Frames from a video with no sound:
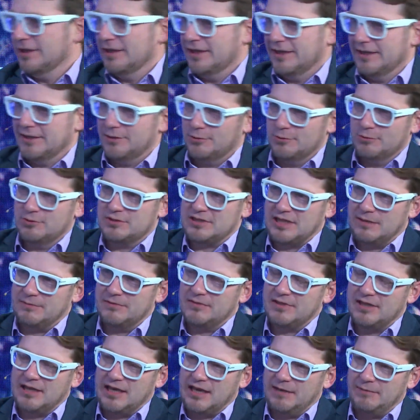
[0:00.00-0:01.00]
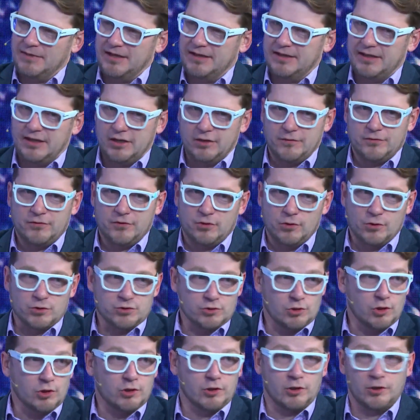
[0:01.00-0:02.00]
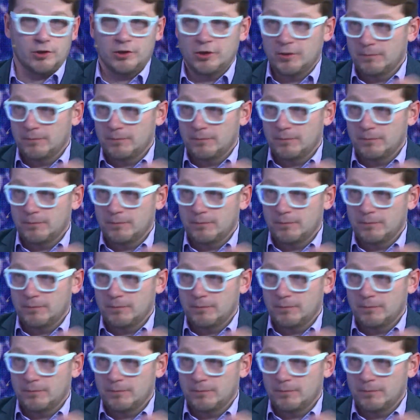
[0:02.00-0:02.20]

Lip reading: it took some time. And then, of course, all the